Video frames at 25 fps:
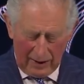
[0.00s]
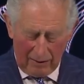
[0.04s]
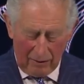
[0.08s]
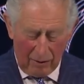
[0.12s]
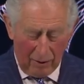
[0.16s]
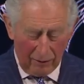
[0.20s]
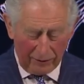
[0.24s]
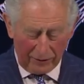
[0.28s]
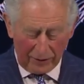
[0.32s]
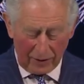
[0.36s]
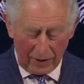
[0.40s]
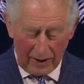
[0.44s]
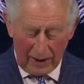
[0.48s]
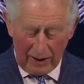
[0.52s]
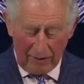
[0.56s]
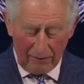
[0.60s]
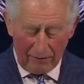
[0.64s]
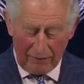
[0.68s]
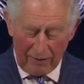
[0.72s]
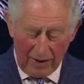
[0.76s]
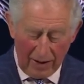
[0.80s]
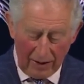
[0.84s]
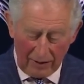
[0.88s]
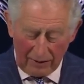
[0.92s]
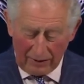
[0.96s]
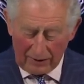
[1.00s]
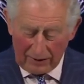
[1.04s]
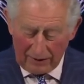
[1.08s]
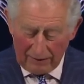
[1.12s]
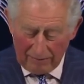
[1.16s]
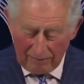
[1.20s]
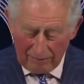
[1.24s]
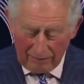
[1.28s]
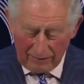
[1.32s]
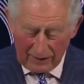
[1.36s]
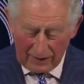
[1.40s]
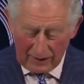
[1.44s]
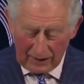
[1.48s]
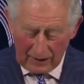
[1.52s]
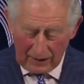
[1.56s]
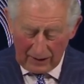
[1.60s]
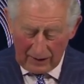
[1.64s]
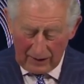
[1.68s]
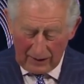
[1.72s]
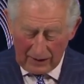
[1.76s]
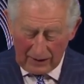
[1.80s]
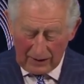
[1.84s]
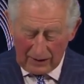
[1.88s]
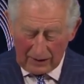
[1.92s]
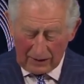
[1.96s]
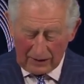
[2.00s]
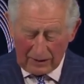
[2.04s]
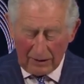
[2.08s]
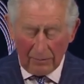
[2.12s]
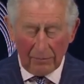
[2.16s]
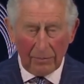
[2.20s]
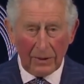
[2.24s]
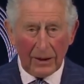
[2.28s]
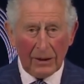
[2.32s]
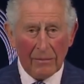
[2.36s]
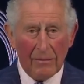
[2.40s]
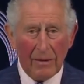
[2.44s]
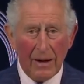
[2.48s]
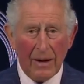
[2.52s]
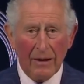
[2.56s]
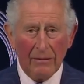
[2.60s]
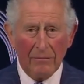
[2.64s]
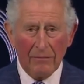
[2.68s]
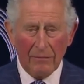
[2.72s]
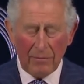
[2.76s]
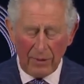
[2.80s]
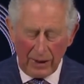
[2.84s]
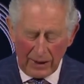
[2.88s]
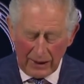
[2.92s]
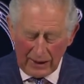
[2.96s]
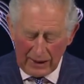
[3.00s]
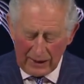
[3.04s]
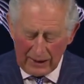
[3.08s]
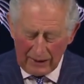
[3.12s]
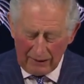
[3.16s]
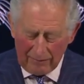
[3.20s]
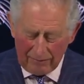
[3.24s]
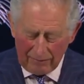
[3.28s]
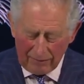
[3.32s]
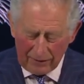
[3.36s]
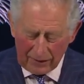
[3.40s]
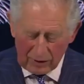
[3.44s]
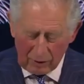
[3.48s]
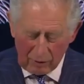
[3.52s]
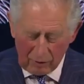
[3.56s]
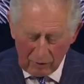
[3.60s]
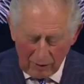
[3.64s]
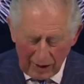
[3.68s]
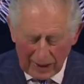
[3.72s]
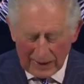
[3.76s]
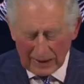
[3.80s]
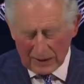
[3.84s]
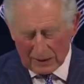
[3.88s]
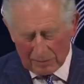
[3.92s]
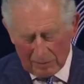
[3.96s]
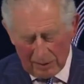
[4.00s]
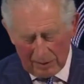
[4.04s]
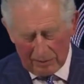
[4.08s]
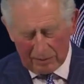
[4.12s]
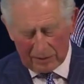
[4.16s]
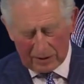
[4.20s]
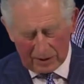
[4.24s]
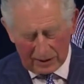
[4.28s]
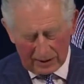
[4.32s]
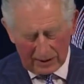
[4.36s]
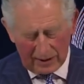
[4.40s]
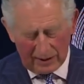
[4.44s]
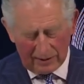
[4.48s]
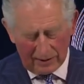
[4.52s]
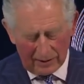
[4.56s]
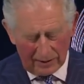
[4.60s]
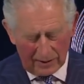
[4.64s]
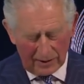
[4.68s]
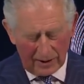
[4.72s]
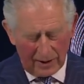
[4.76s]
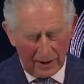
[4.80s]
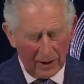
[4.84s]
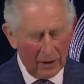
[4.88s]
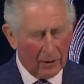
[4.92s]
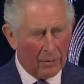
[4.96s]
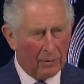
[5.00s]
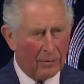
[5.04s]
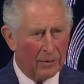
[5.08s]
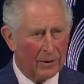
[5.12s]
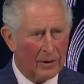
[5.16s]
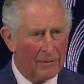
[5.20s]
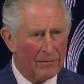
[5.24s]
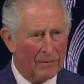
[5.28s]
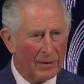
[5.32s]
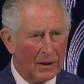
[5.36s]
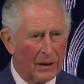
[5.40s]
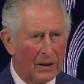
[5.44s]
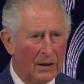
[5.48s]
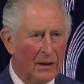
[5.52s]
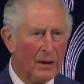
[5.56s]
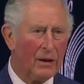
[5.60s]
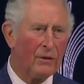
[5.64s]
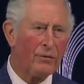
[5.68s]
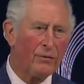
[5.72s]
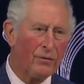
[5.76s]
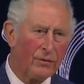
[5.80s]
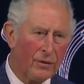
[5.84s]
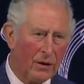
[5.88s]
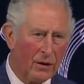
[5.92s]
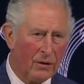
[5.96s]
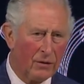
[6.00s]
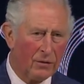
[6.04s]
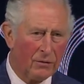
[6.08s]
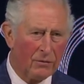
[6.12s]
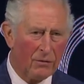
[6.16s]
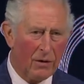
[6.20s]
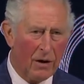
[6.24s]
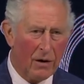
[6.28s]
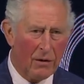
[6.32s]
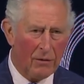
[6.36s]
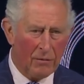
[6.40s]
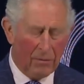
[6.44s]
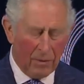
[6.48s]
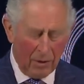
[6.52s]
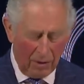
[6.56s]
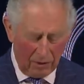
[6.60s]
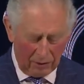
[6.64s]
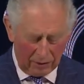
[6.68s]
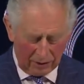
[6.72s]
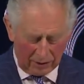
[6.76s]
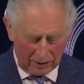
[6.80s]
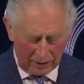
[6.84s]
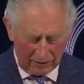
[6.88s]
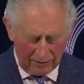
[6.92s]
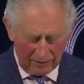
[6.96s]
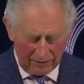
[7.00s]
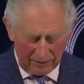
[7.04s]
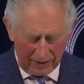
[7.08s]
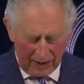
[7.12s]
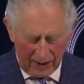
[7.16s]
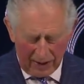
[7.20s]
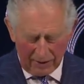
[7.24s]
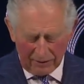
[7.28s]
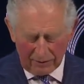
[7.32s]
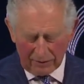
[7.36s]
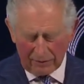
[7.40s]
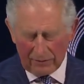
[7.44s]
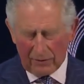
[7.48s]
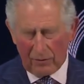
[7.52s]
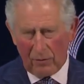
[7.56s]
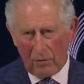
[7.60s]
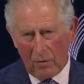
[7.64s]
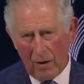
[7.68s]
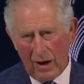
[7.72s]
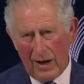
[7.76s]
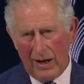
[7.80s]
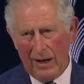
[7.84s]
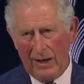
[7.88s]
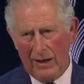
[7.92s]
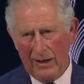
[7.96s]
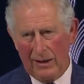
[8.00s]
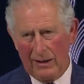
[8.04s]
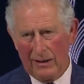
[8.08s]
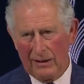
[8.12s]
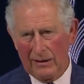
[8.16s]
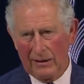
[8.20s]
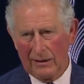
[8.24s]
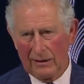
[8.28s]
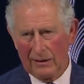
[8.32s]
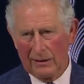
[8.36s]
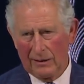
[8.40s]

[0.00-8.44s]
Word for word: Now, often I've found it is simply about bringing the right people together to help lift those roadblocks out of the way.